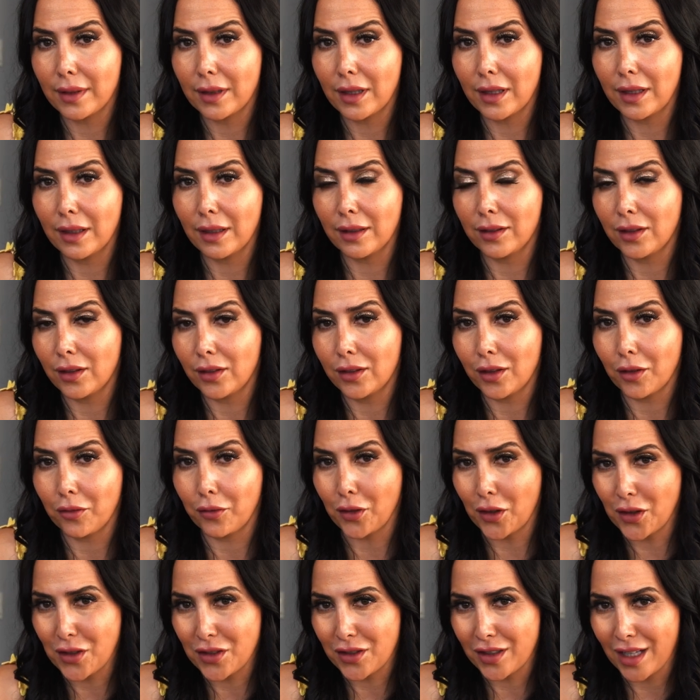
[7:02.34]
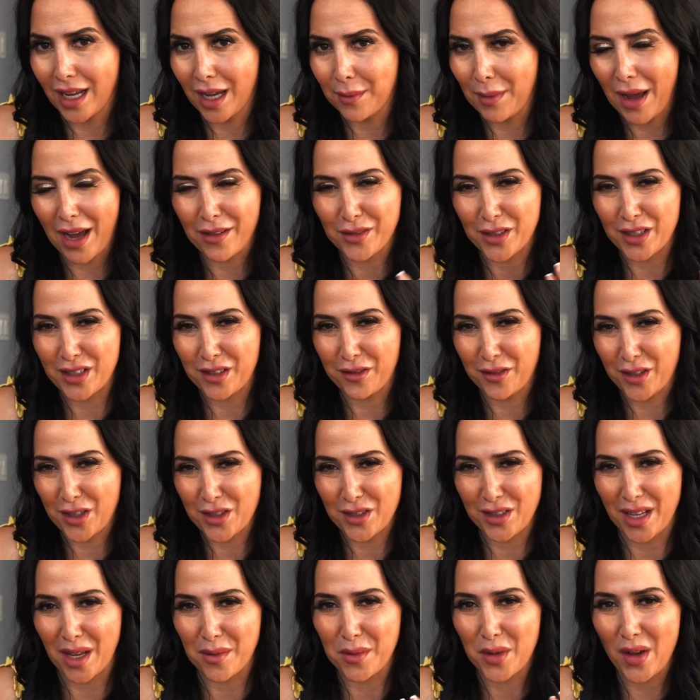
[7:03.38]
this is the first time, after the
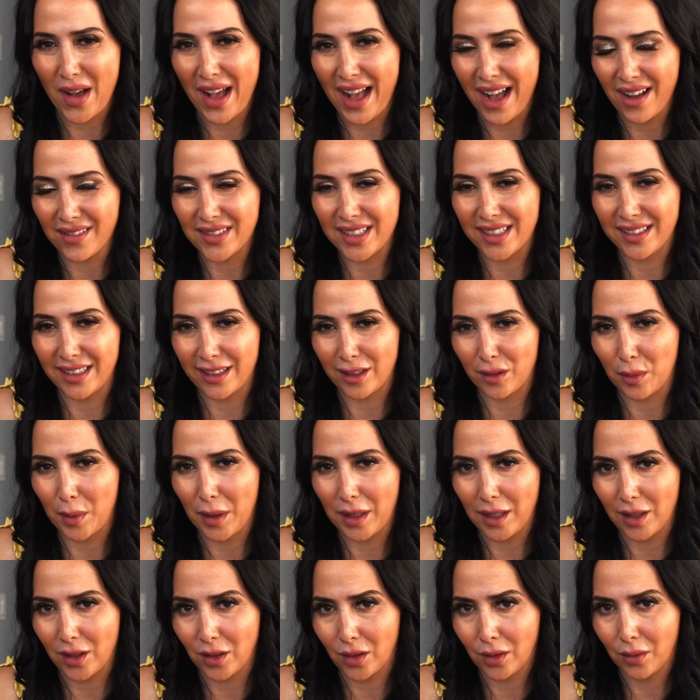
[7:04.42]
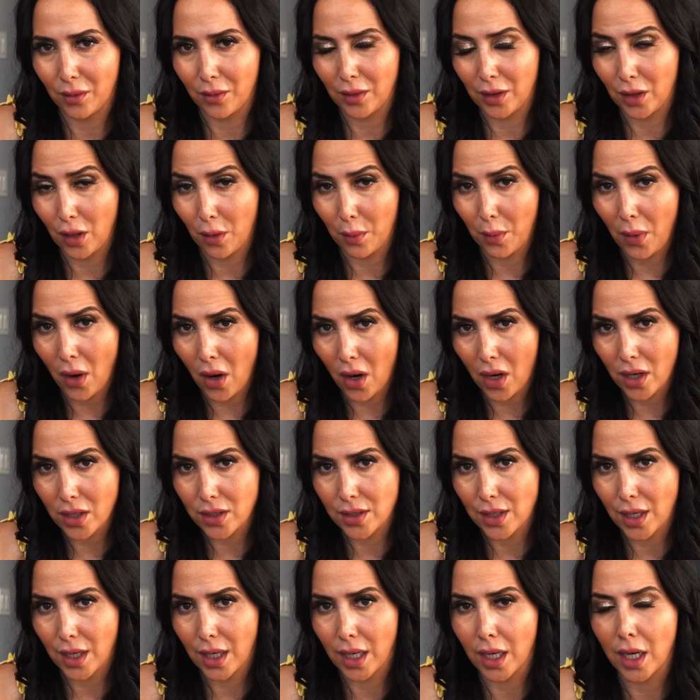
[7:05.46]
first time you have this experience with your
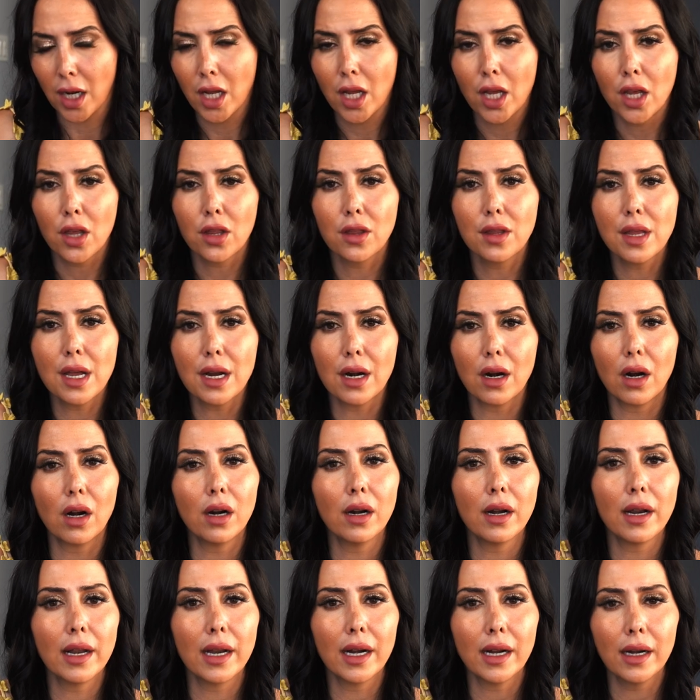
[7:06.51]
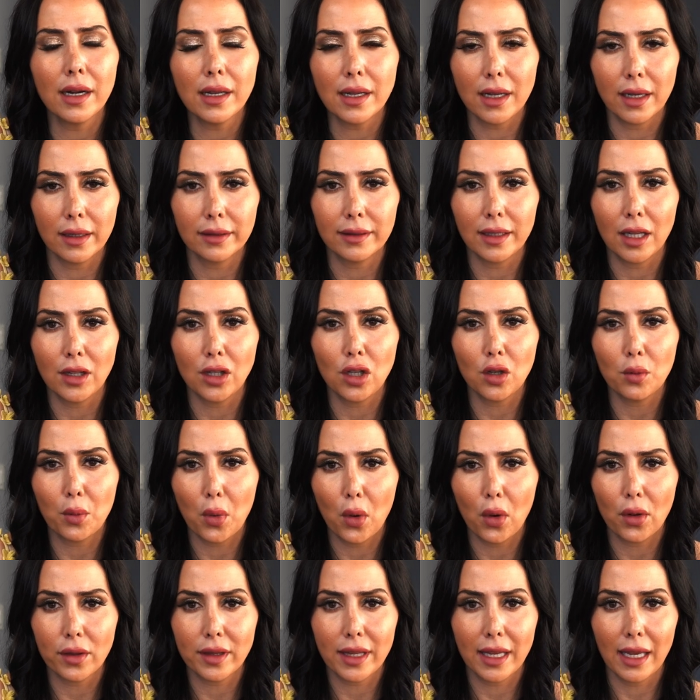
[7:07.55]
partner, there are areas that you
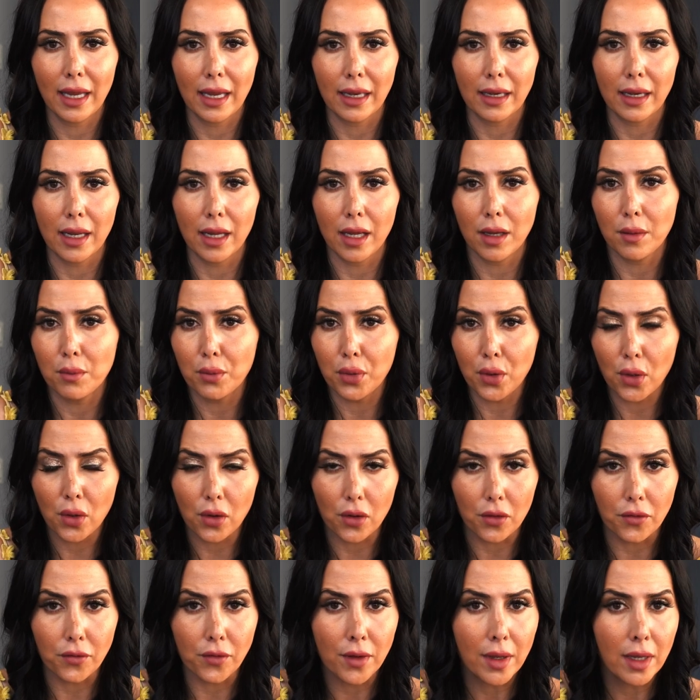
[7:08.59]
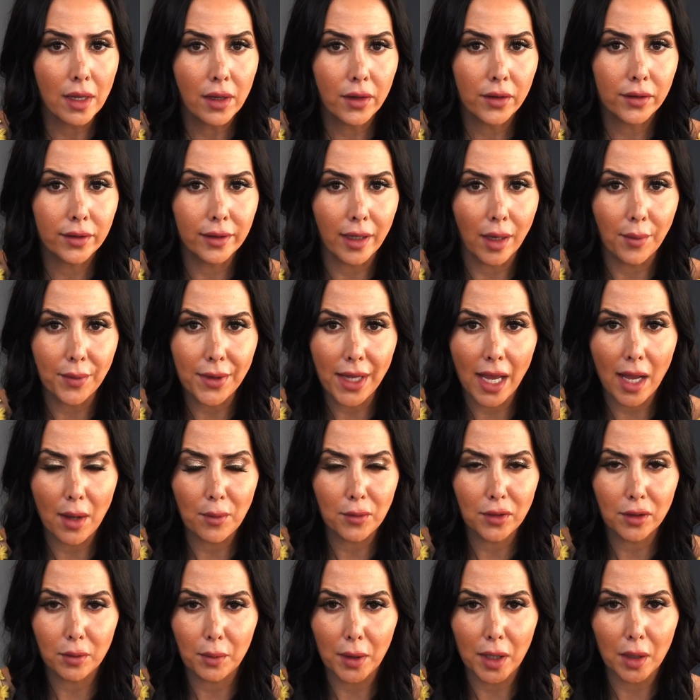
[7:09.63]
both can improve.
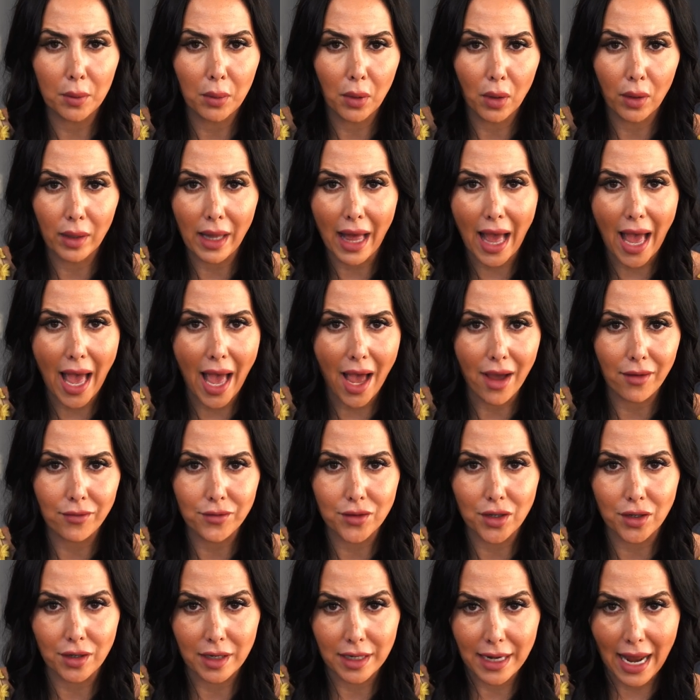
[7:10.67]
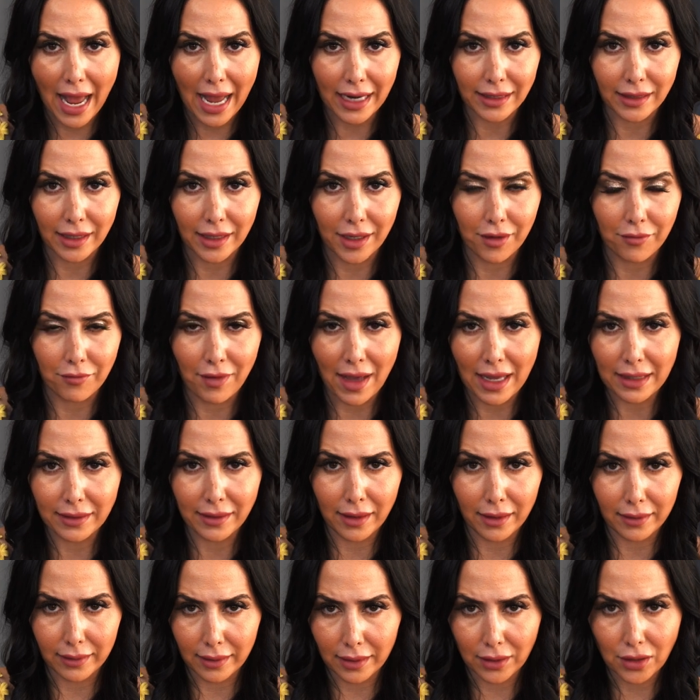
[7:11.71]
Sometimes people, after enacting a
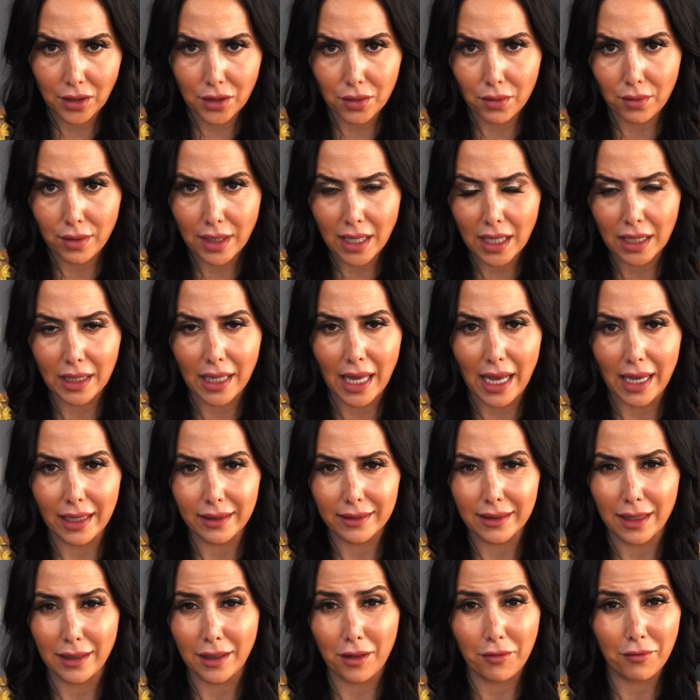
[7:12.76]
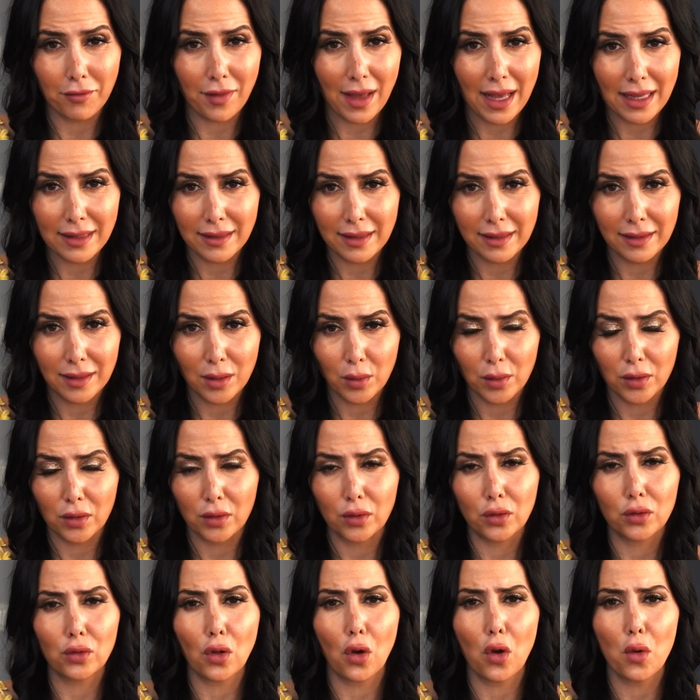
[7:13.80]
fantasy, they realize that the fantasy was
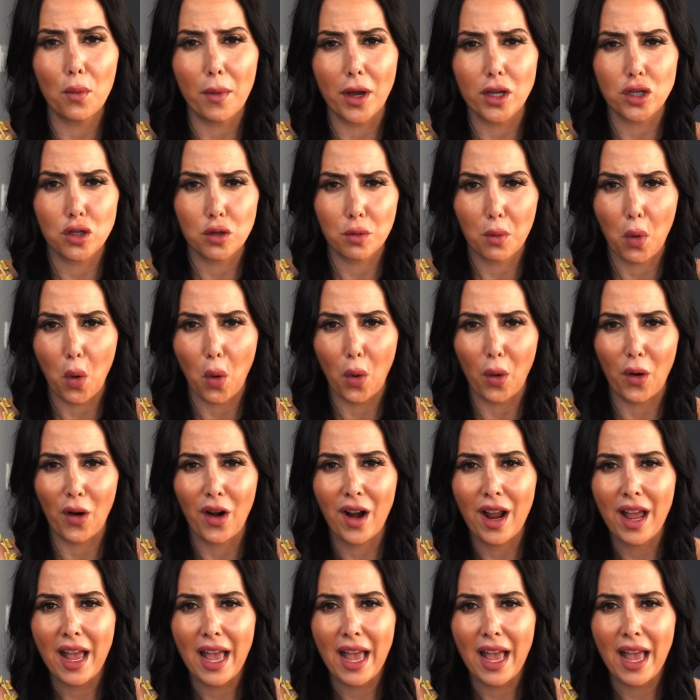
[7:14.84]
so much more